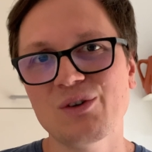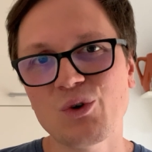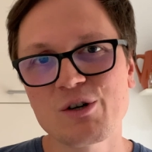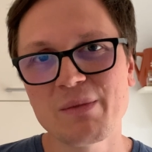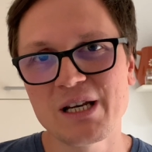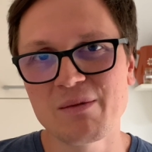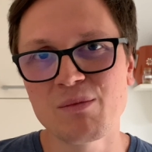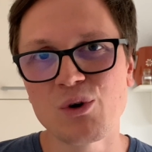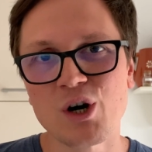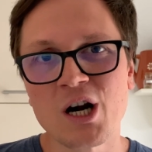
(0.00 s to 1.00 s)
or a minute
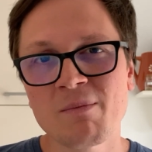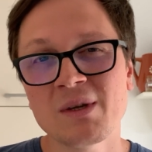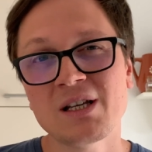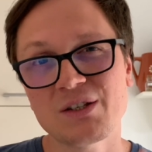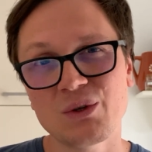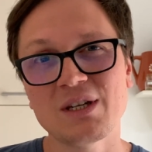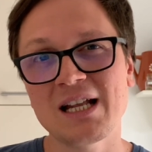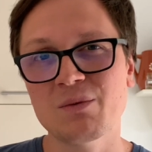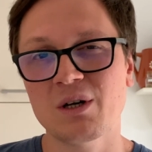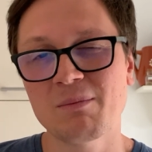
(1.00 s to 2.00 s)
more. So
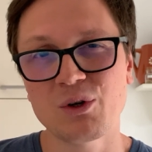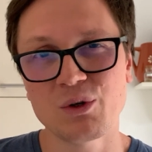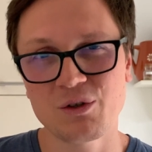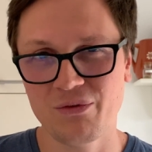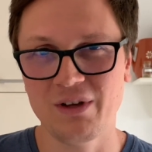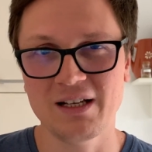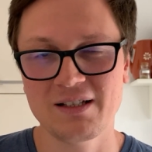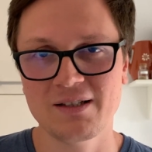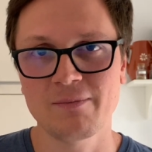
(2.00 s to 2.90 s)
that's what I'm going to fix.